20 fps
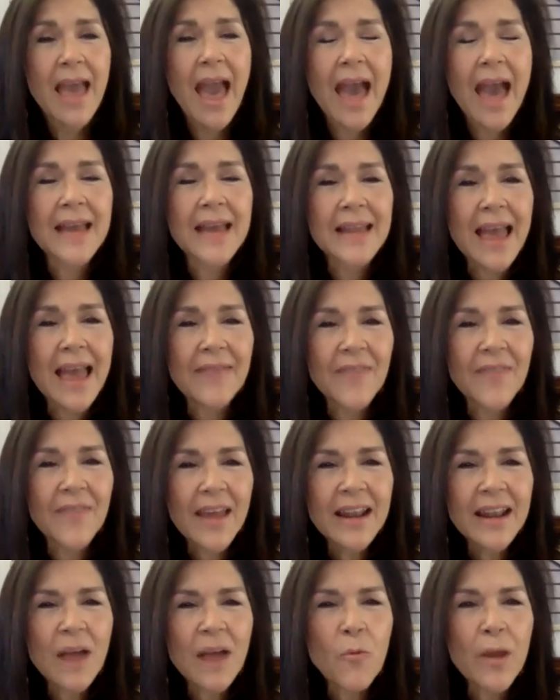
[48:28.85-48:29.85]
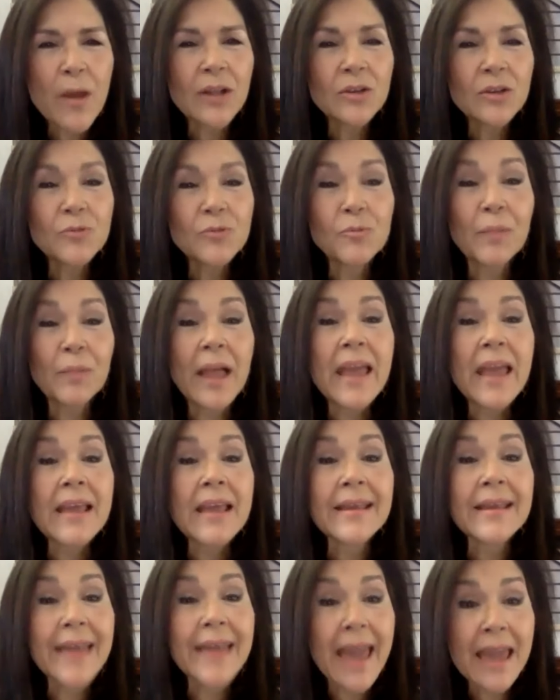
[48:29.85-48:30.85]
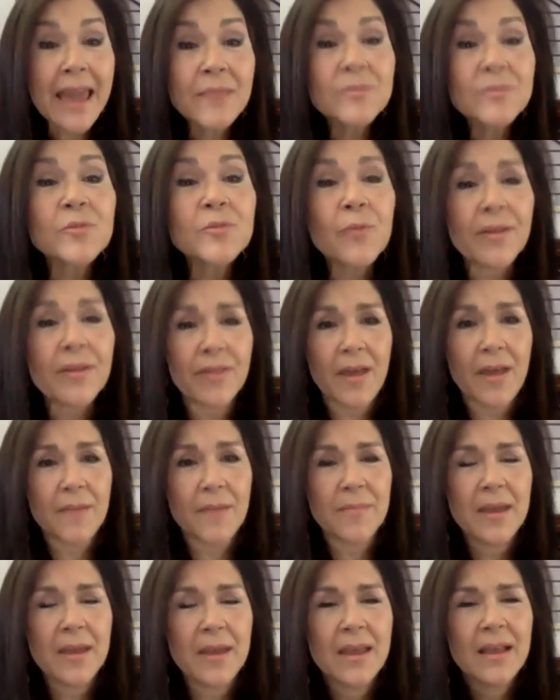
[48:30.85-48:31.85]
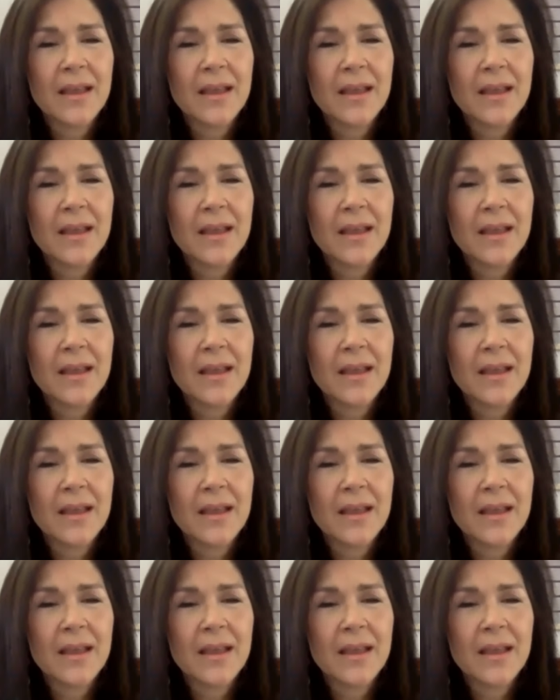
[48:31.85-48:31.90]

and and then I went playing games with them